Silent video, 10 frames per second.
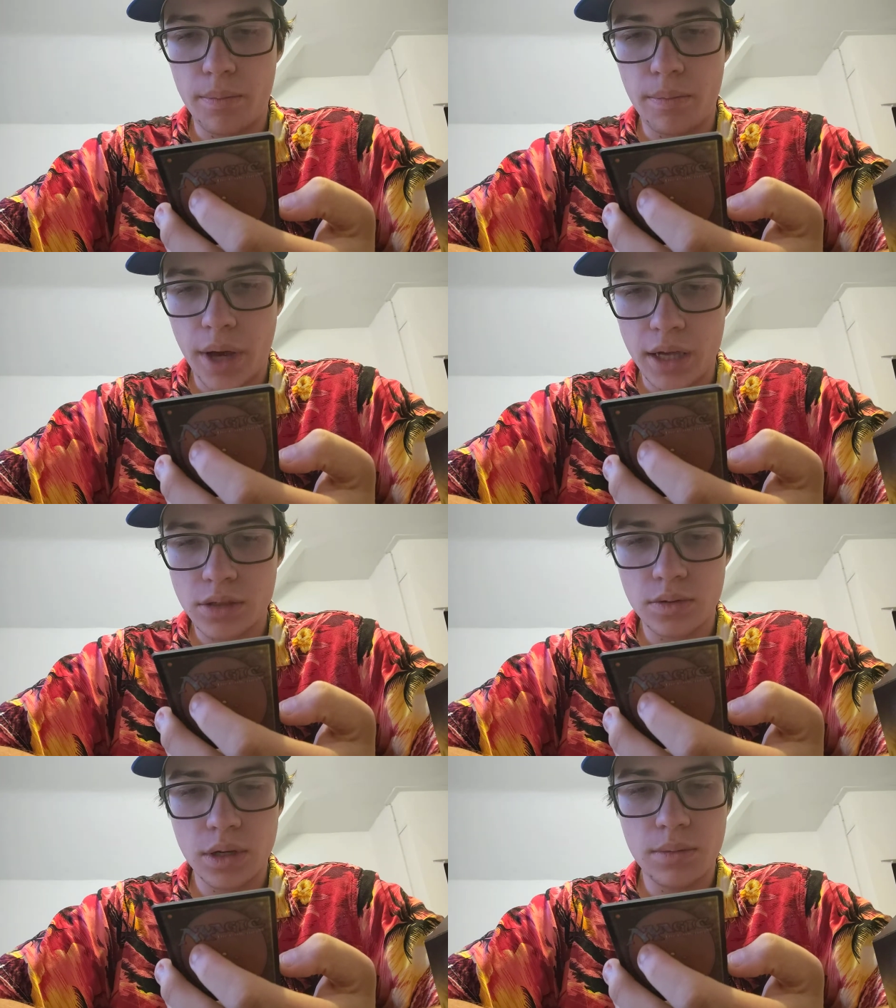
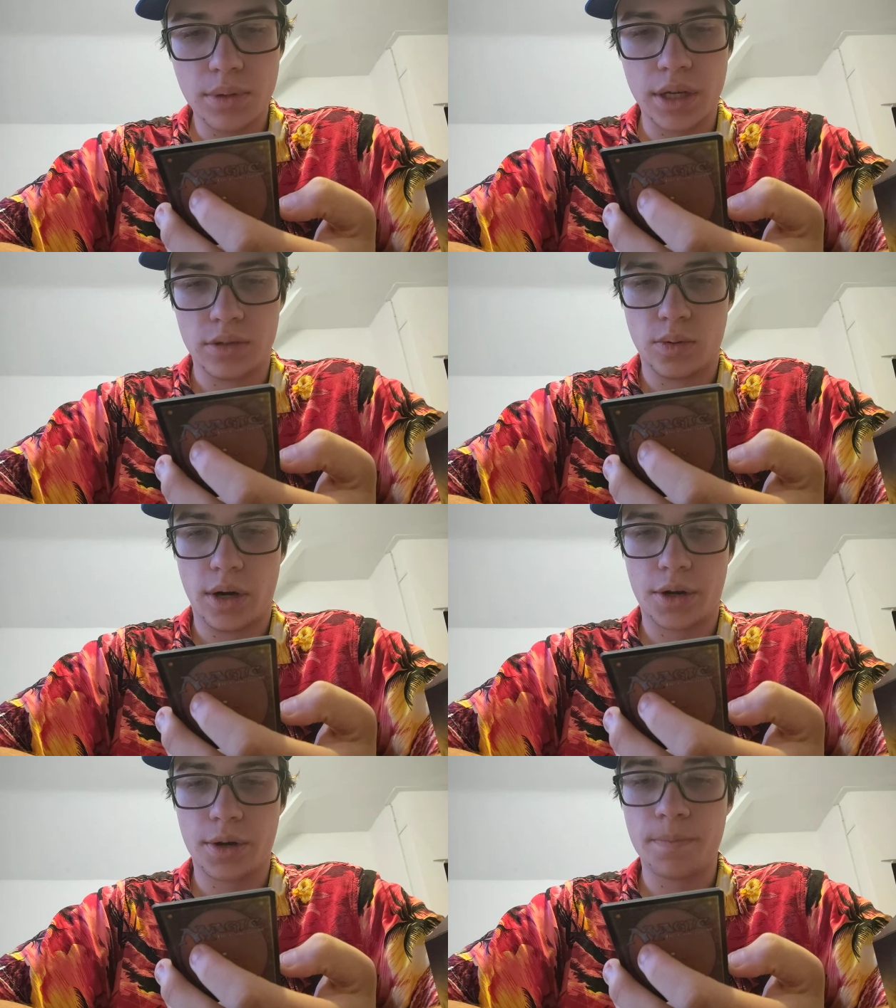Basri
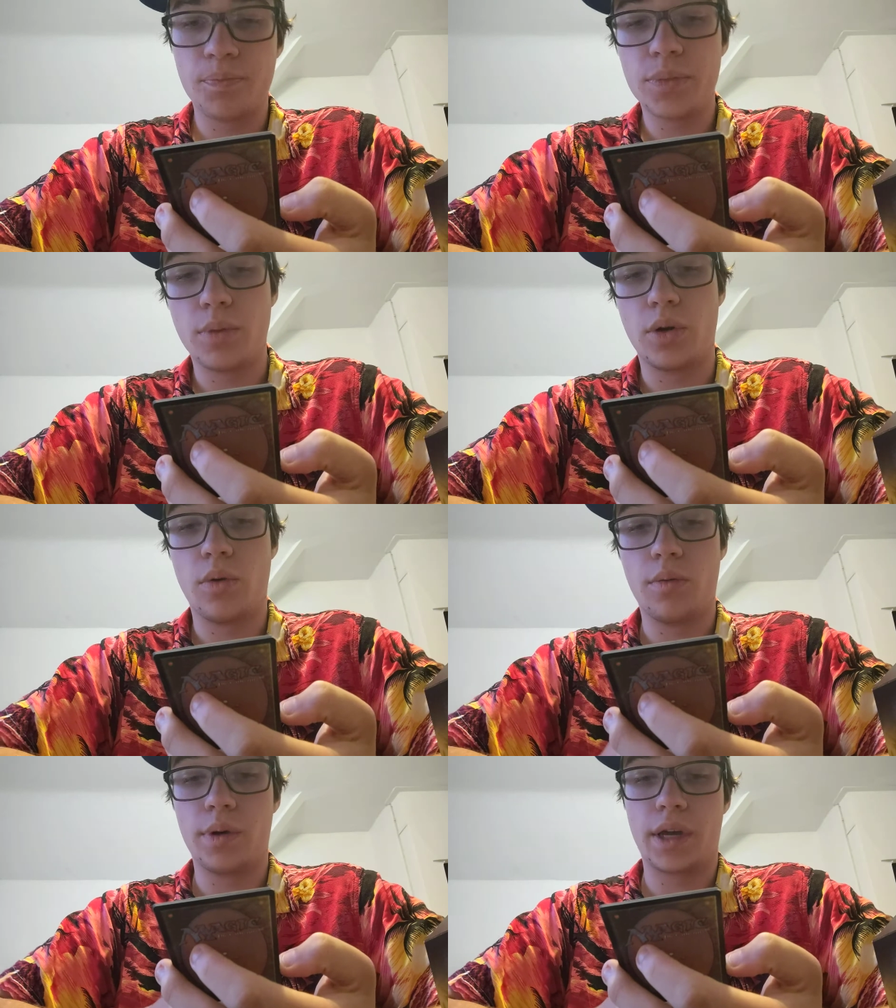Planeswalker, put a
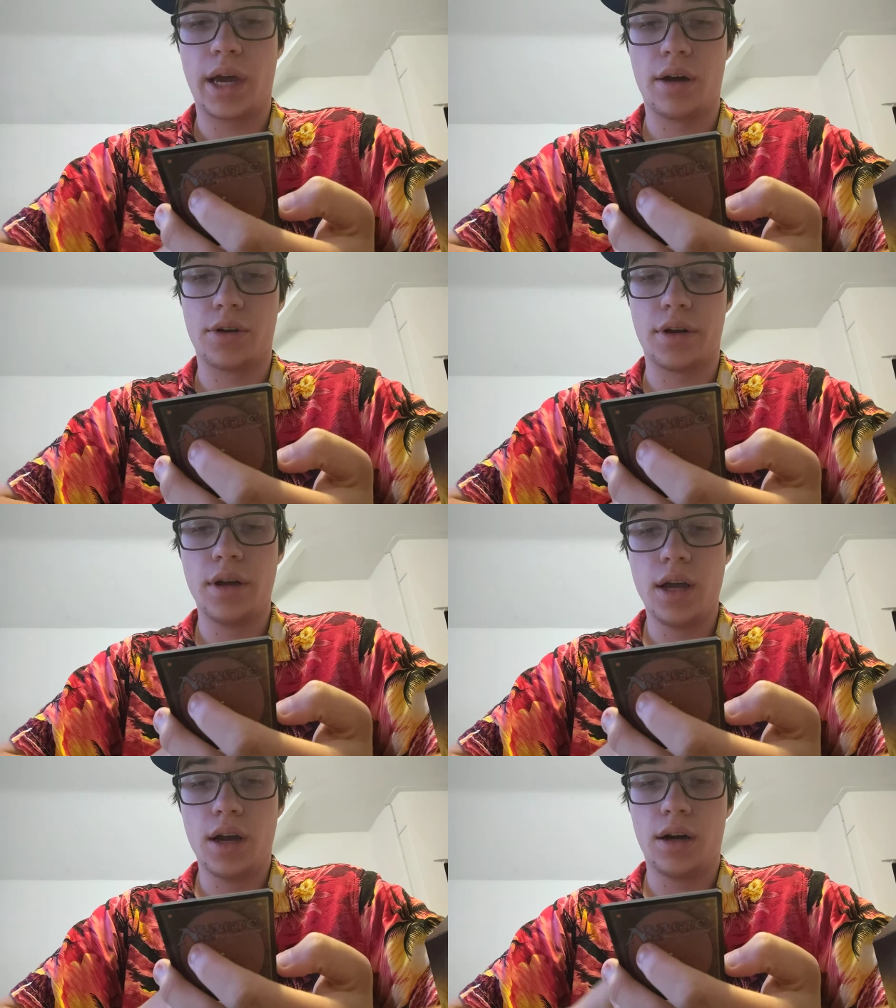1/1 counter
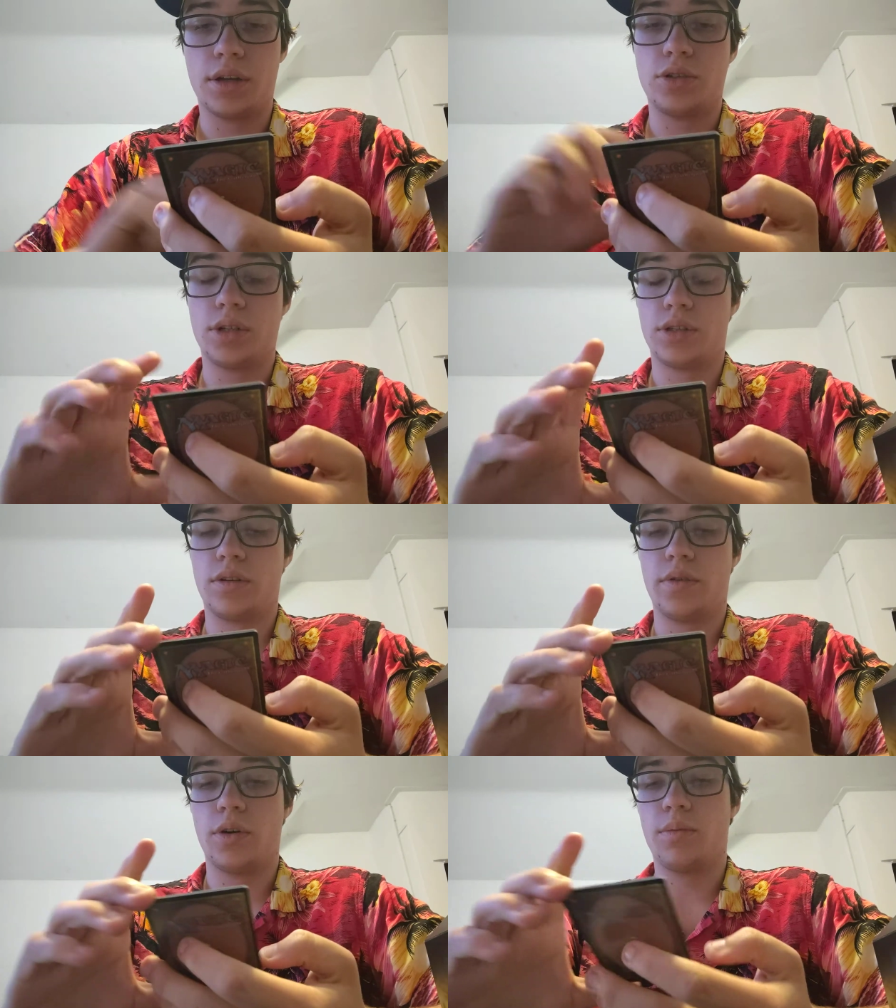on Adjacent
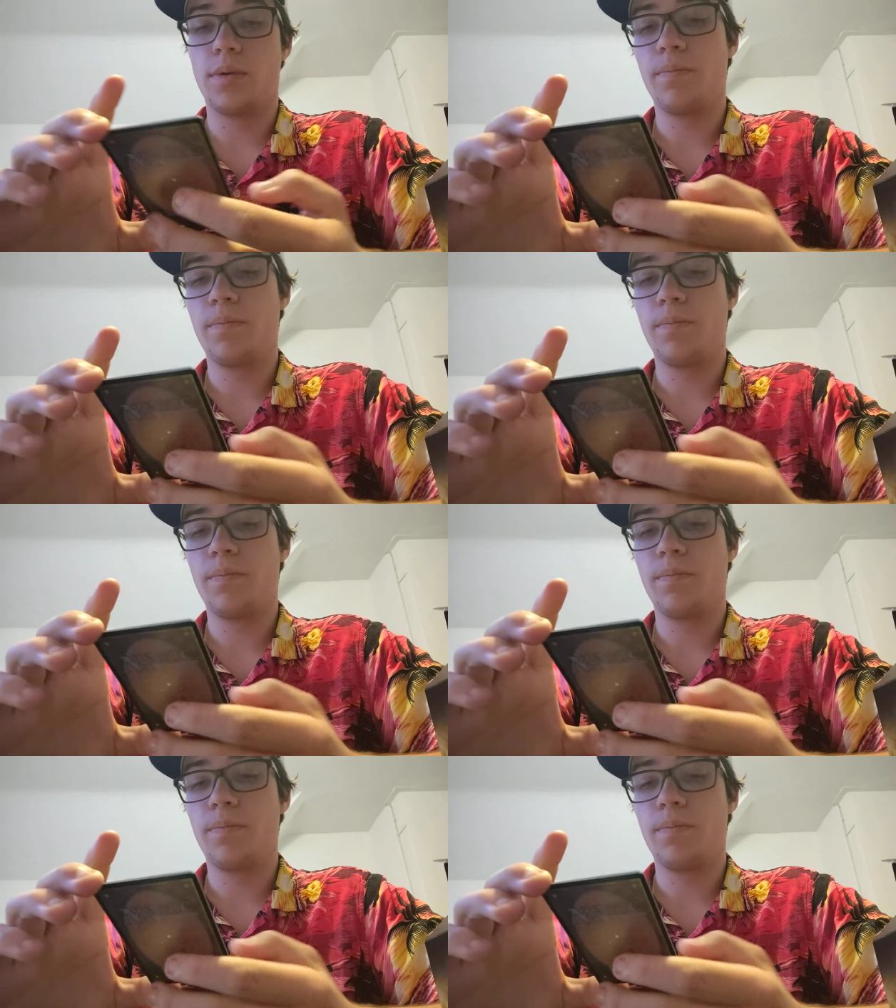of Hope.